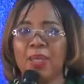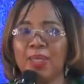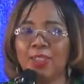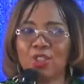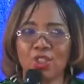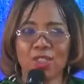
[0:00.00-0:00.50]

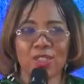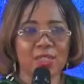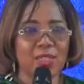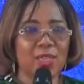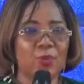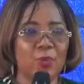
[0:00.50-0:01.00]
In
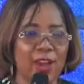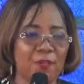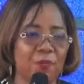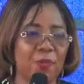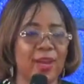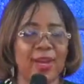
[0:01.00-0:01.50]
Jesus' name we have
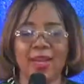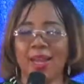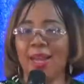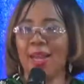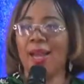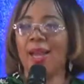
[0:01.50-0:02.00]
prayed.
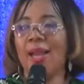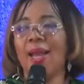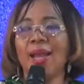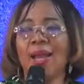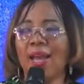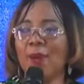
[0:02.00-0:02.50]

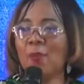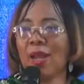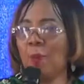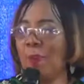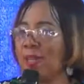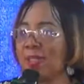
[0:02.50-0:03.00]
Abel,
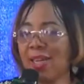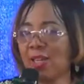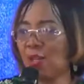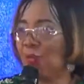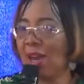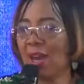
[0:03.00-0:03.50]
help us. Thank
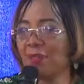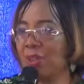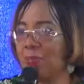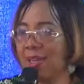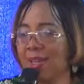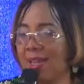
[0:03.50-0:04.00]
you for
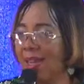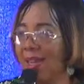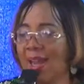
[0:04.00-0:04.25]
having me.